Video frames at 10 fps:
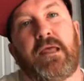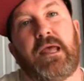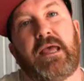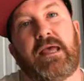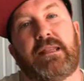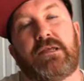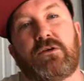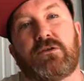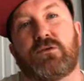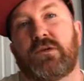and he
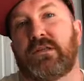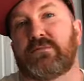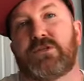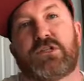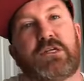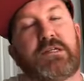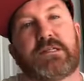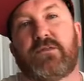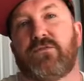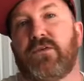goes to one of these machines
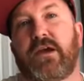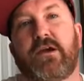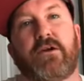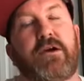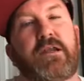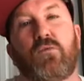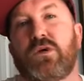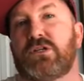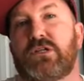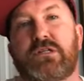at a fair, and he
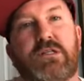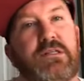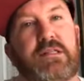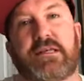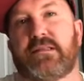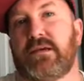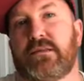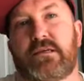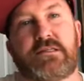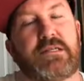wishes,
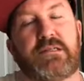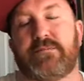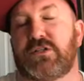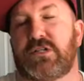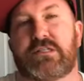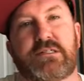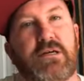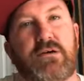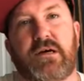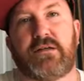they said, the machine says,
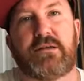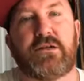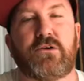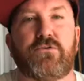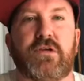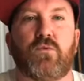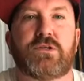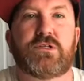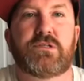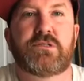I'll create
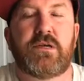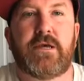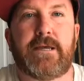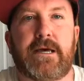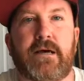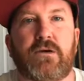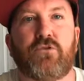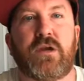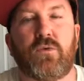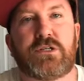wishes, I'll
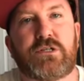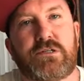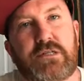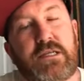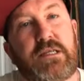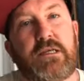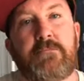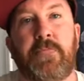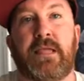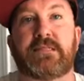grant wishes, and he
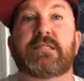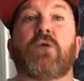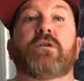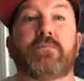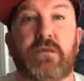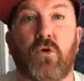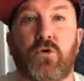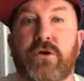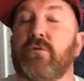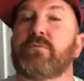says, I want to be
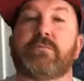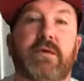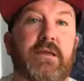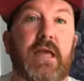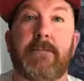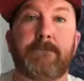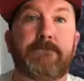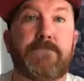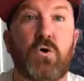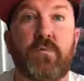older, I want to be big. And
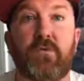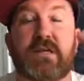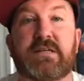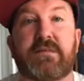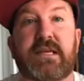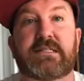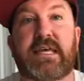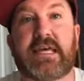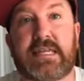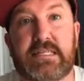boom, he wakes up the next
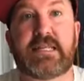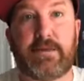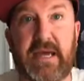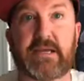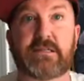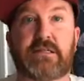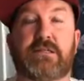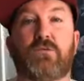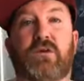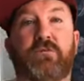day, and he's Tom Hanks.
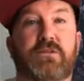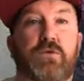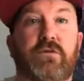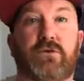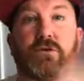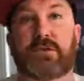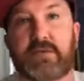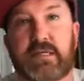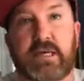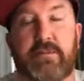He went from a 12-year-old to
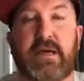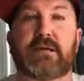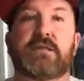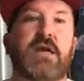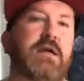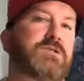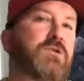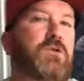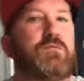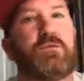being Tom Hanks. So a
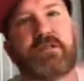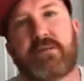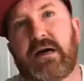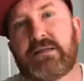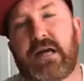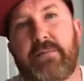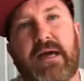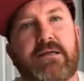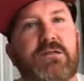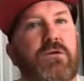whole movie's about Tom
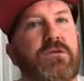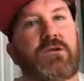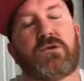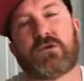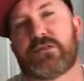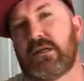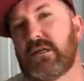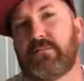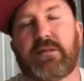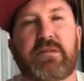Hanks going to New York
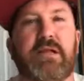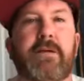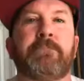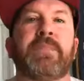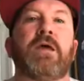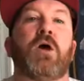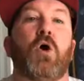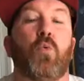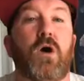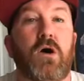City, blah, blah, blah.
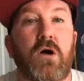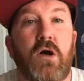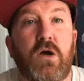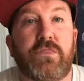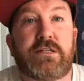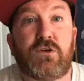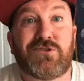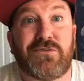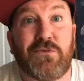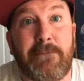Well, this goes
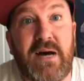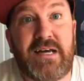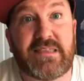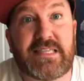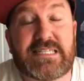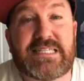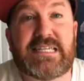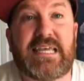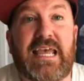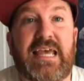on for months,
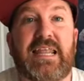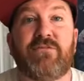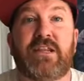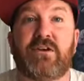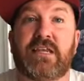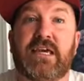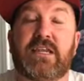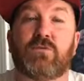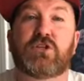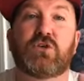and every now and again
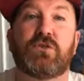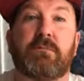it would show the